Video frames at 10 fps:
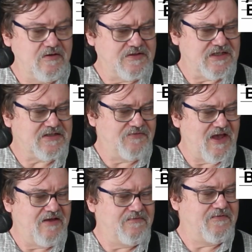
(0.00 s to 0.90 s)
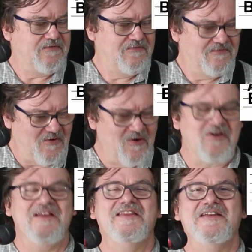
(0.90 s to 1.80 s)
6, 5,
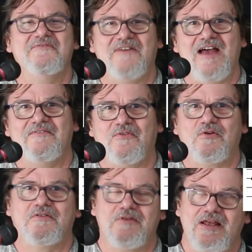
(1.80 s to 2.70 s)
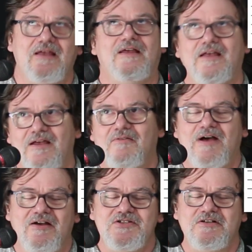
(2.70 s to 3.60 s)
4, and then 5, 4, 3.
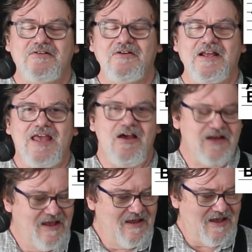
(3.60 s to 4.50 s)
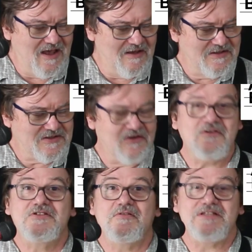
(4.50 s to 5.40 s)
Wow, I should learn to count.
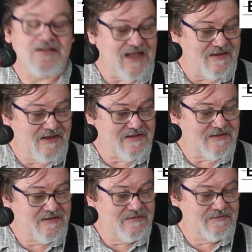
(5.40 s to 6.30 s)
So it sounds like this.